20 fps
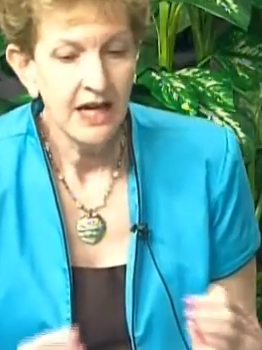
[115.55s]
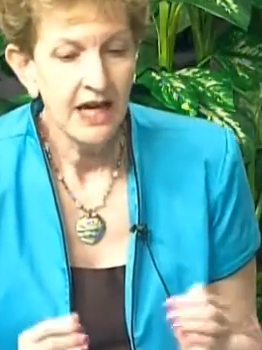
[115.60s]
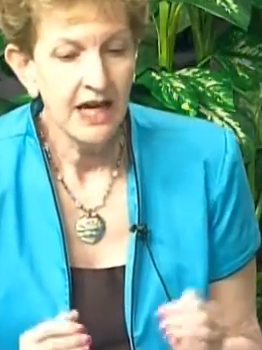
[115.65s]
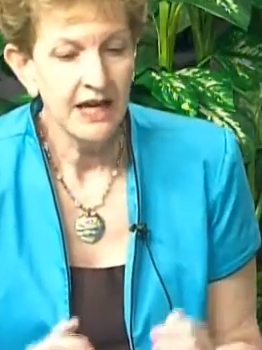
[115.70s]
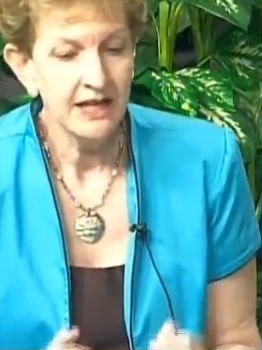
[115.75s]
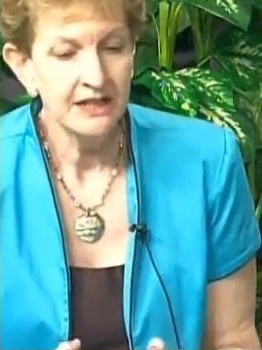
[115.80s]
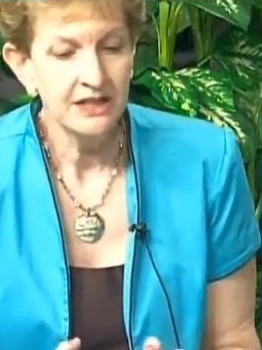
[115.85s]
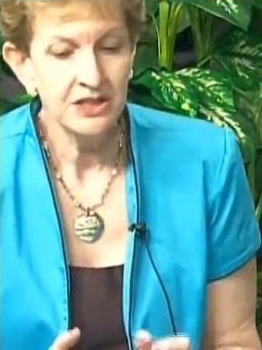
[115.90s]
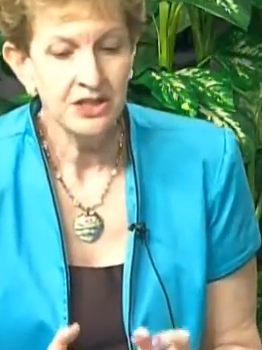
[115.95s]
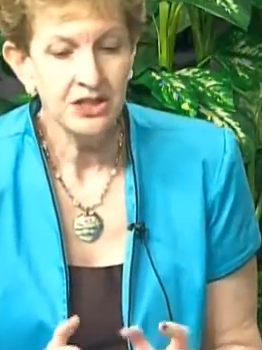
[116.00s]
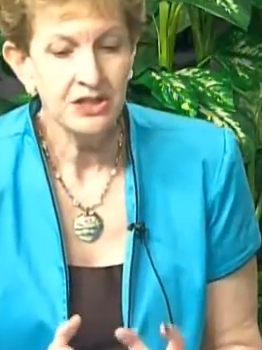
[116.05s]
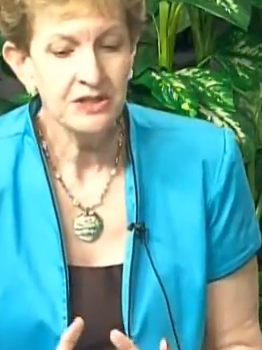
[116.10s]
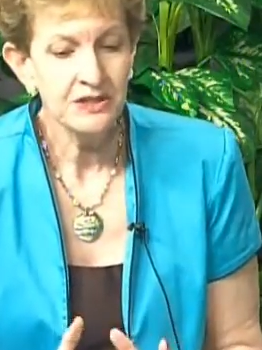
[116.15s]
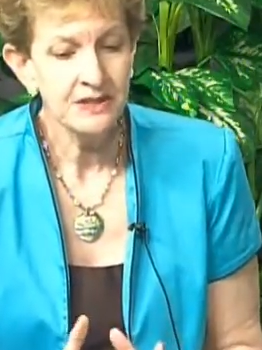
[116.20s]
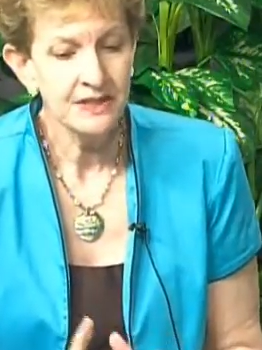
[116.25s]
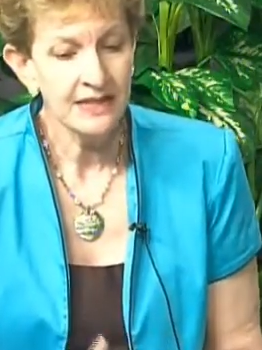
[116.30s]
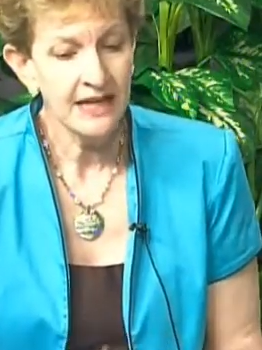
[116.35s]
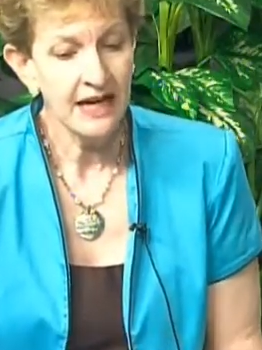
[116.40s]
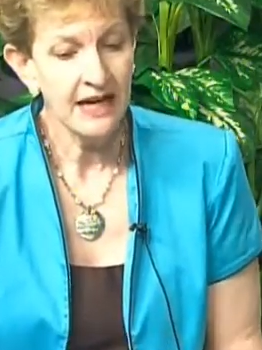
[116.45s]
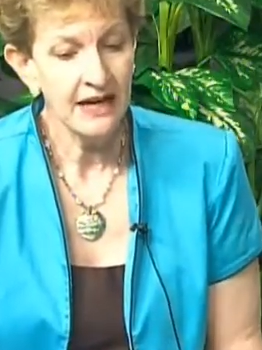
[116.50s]
And it
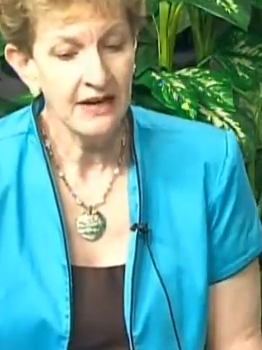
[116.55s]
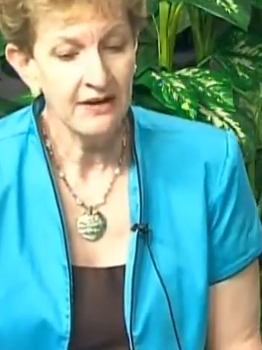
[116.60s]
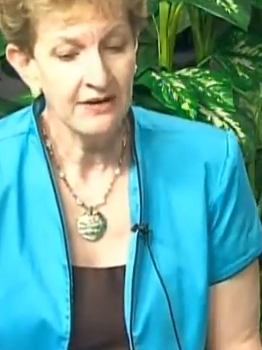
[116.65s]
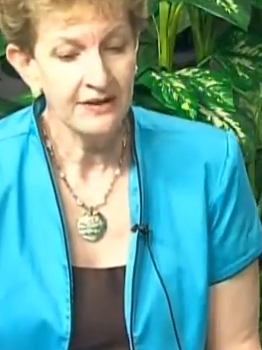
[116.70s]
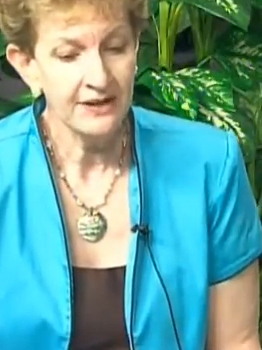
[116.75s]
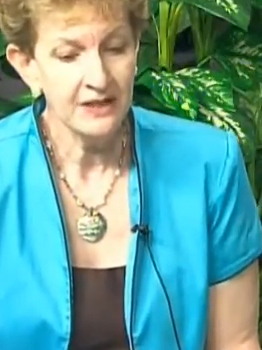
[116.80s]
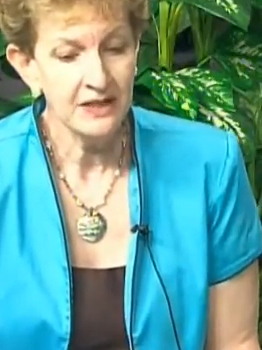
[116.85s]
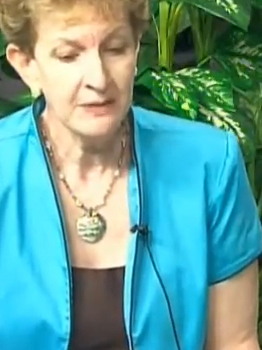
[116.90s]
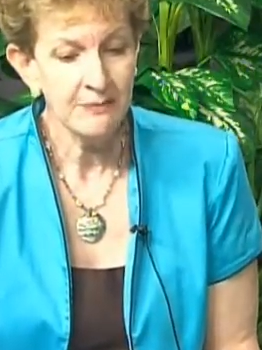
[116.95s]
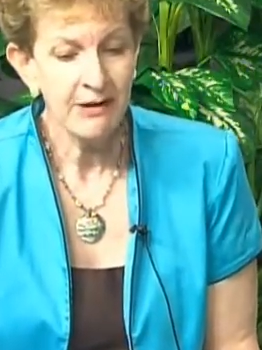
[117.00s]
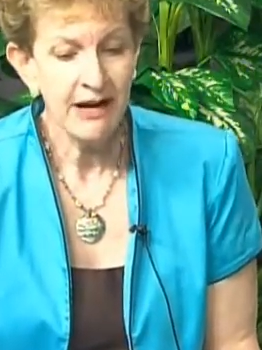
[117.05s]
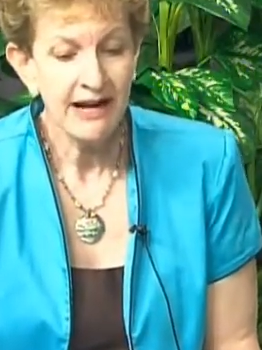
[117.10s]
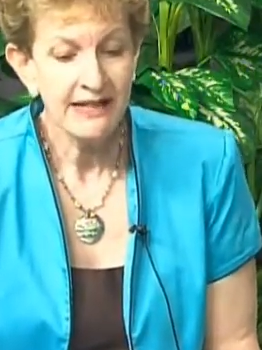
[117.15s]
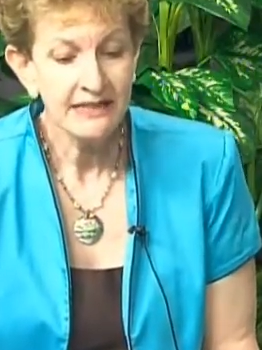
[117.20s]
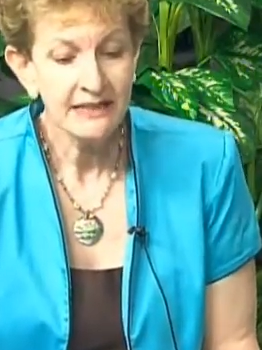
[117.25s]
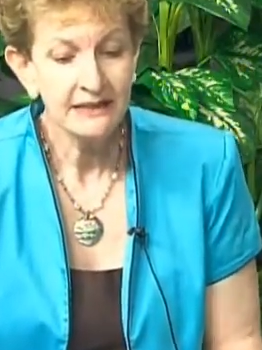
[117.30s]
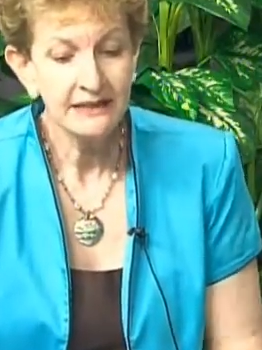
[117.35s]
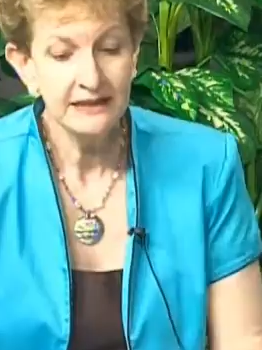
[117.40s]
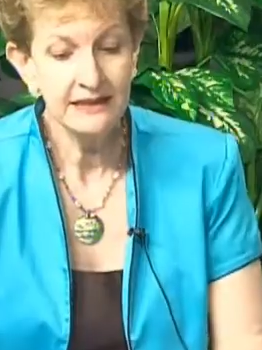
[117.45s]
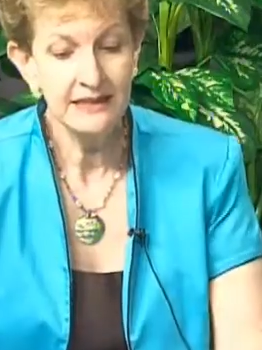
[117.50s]
turns out there's
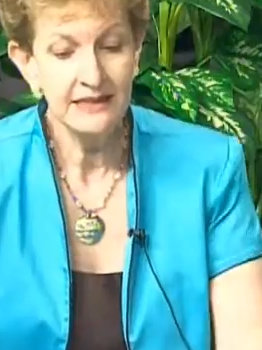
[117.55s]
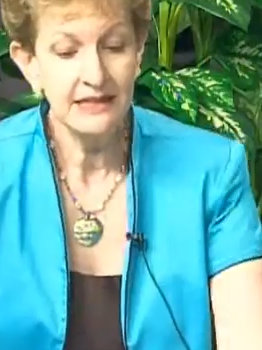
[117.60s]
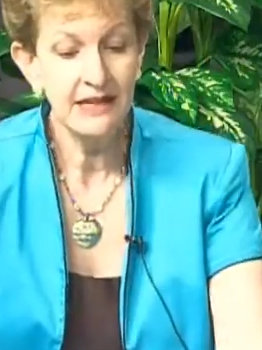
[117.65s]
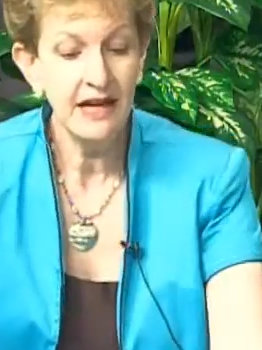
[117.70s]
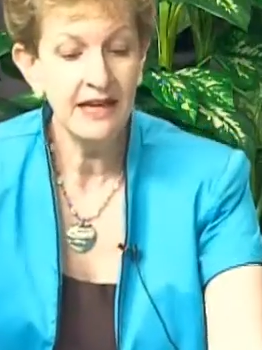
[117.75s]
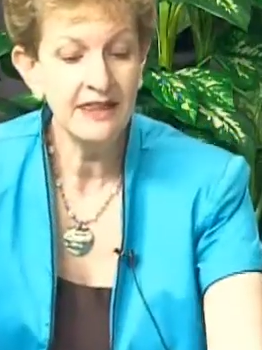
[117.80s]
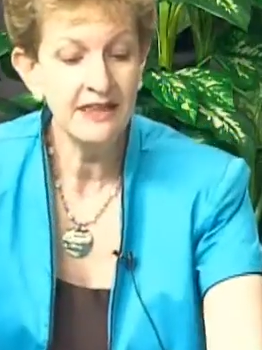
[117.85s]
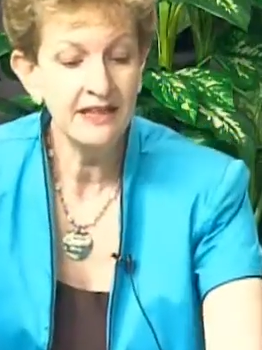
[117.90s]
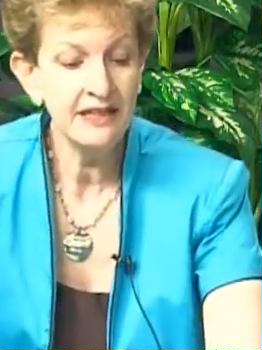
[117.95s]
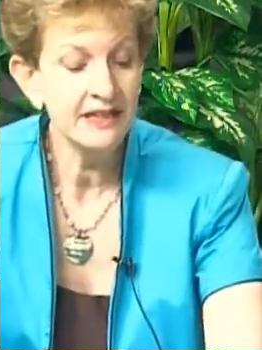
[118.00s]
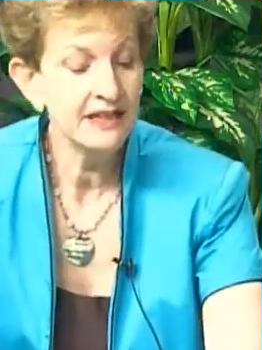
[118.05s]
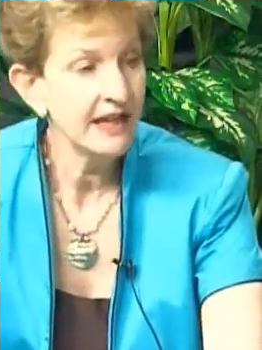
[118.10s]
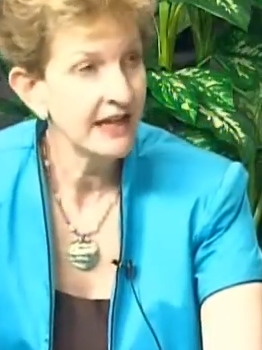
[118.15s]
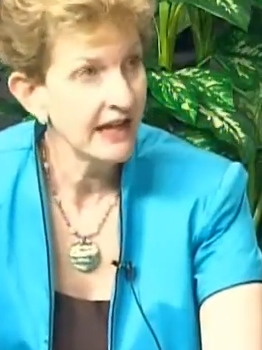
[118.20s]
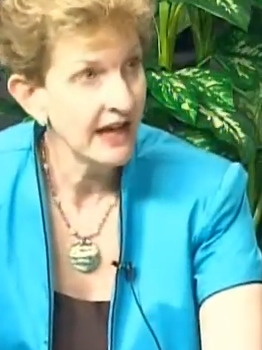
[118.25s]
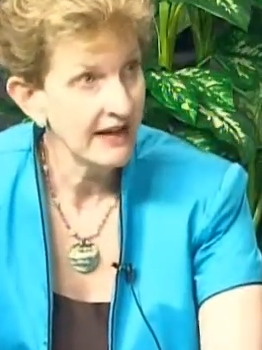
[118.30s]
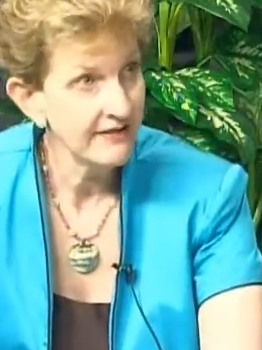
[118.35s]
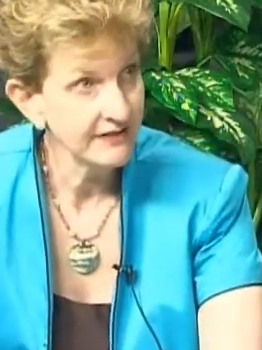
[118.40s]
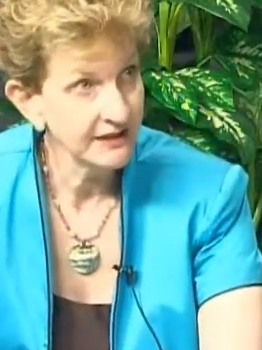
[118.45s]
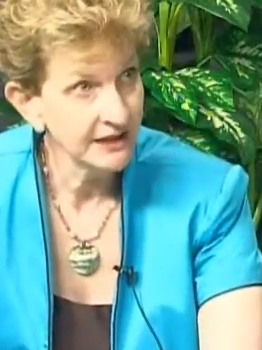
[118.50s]
practically nothing they
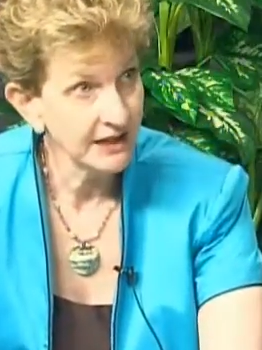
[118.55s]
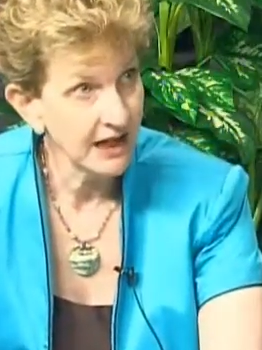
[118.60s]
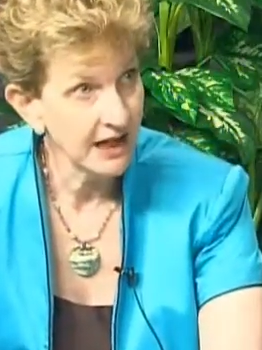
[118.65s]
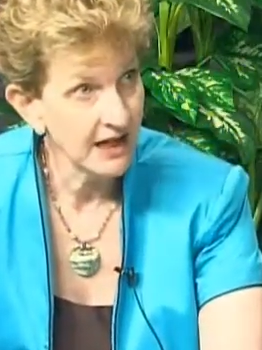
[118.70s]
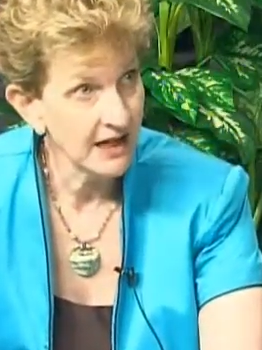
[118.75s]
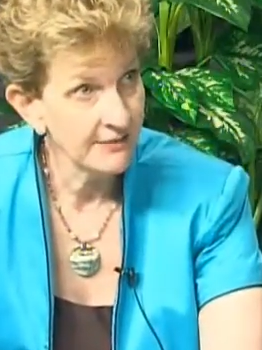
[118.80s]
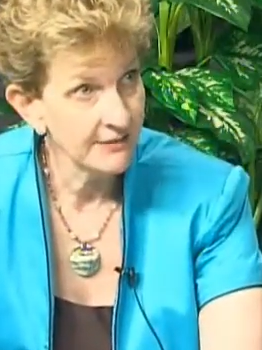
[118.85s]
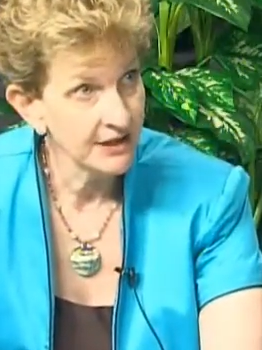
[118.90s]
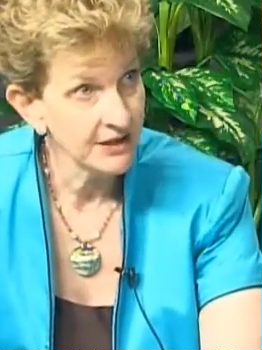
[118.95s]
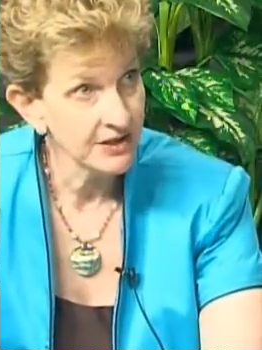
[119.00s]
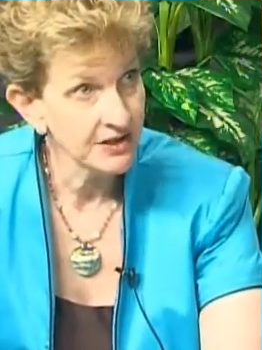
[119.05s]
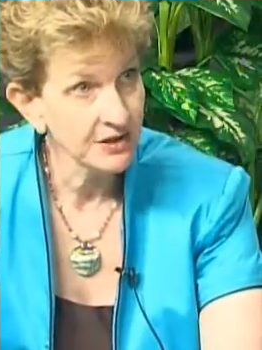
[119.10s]
have in common.